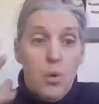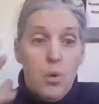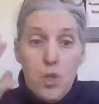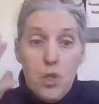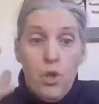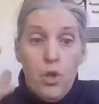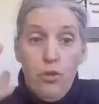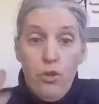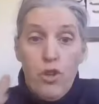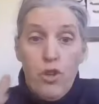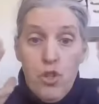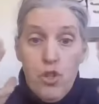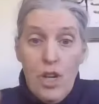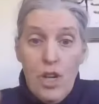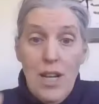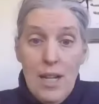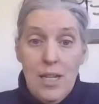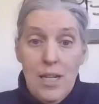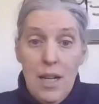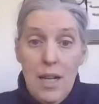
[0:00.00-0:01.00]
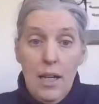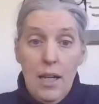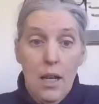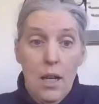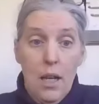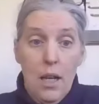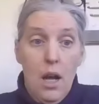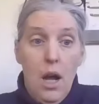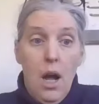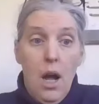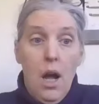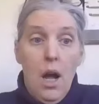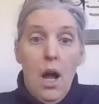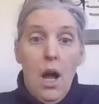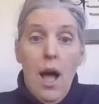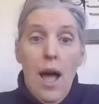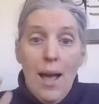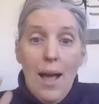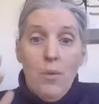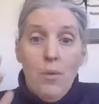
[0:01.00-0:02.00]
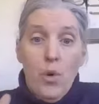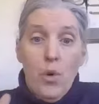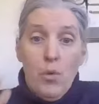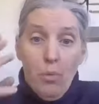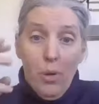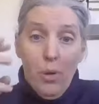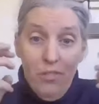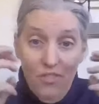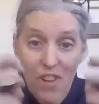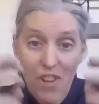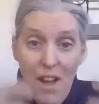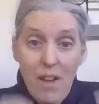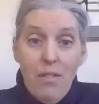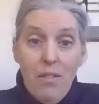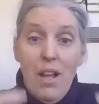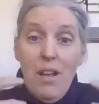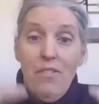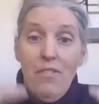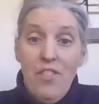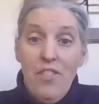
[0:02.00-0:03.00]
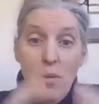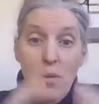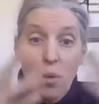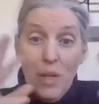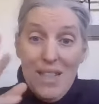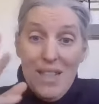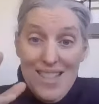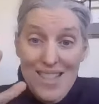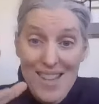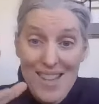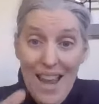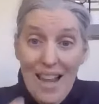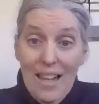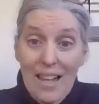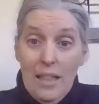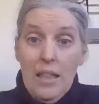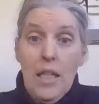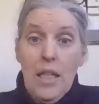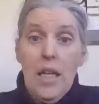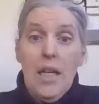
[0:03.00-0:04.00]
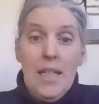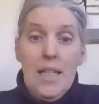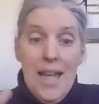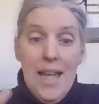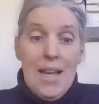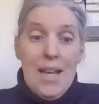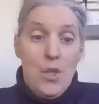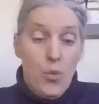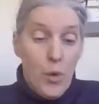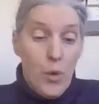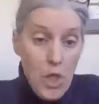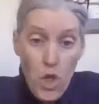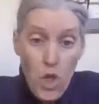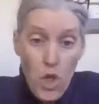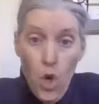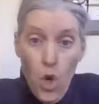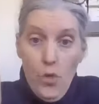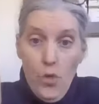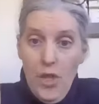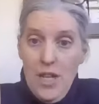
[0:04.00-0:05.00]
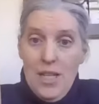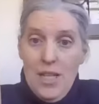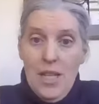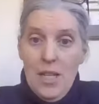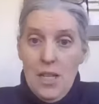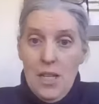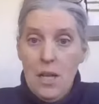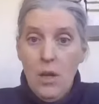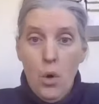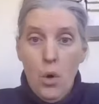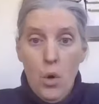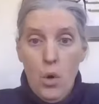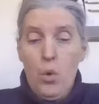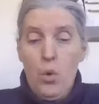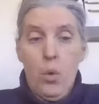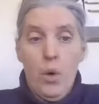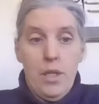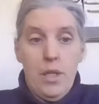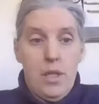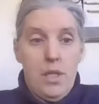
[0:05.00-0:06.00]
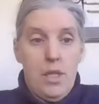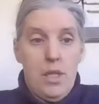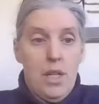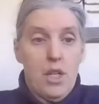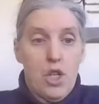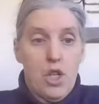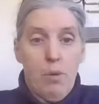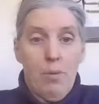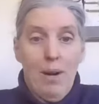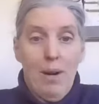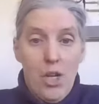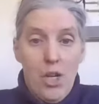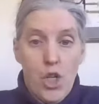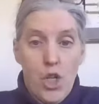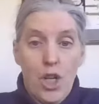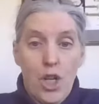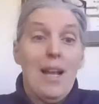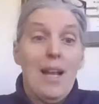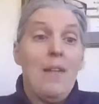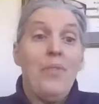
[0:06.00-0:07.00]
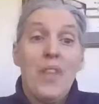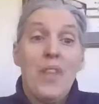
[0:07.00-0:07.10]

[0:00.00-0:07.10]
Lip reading: what's so frustrating. I would prefer it if they would tell, yes, we know this is an awkward situation and